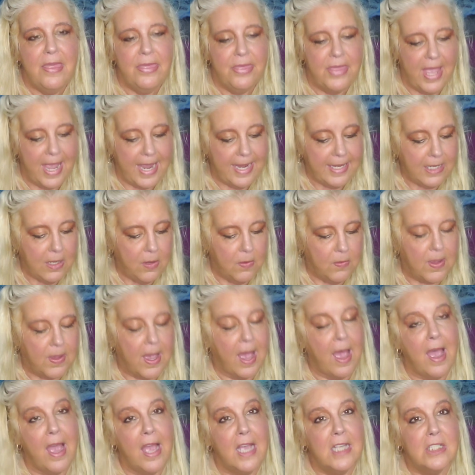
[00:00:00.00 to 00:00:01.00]
Thank you
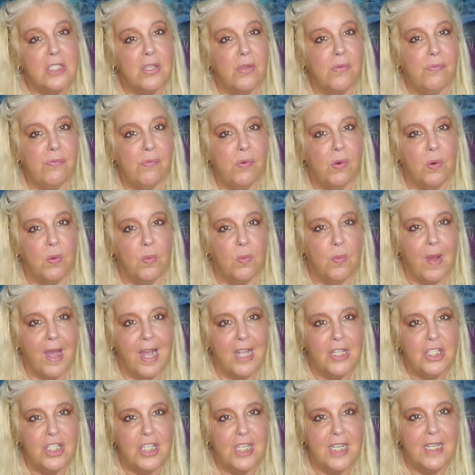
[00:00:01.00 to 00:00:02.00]
guys for
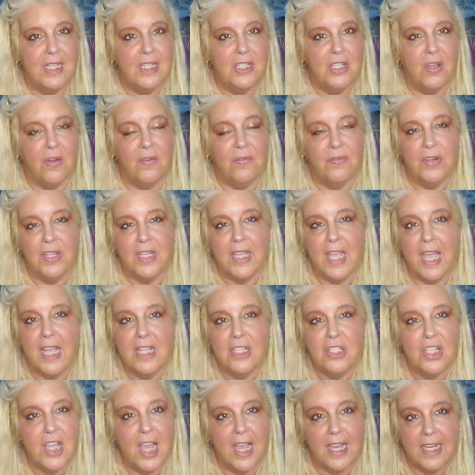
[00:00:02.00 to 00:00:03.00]
watching. Don't
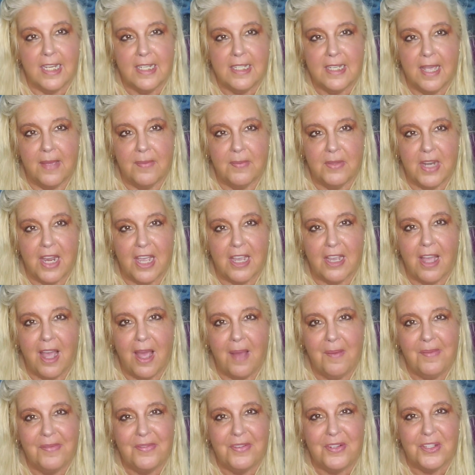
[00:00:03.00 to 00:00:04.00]
forget,
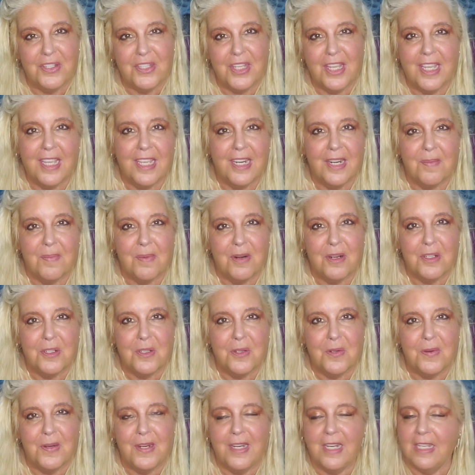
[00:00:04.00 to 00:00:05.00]
JackieTomlin.com. If you're seeking a
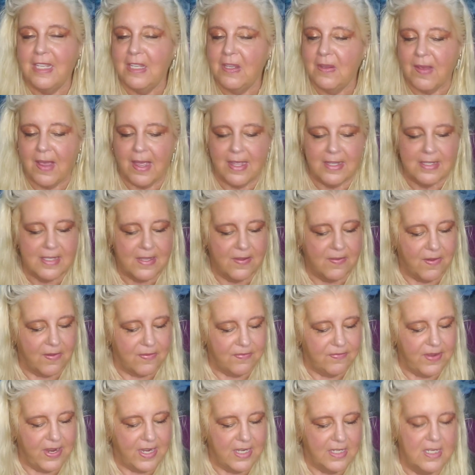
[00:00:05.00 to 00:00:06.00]
personal reading, you guys have a
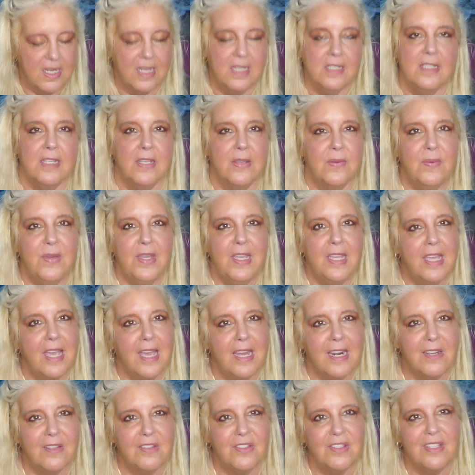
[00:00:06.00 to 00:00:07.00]
fantastic week,
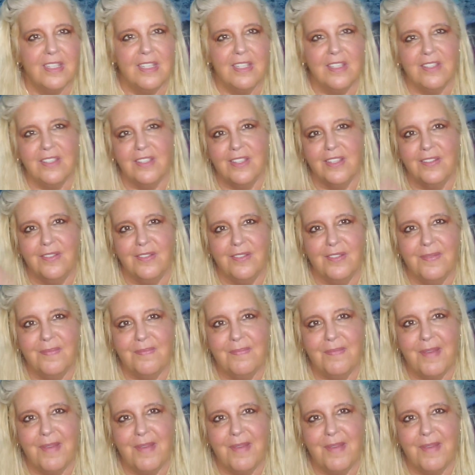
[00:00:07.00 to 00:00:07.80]
and I'll see you soon.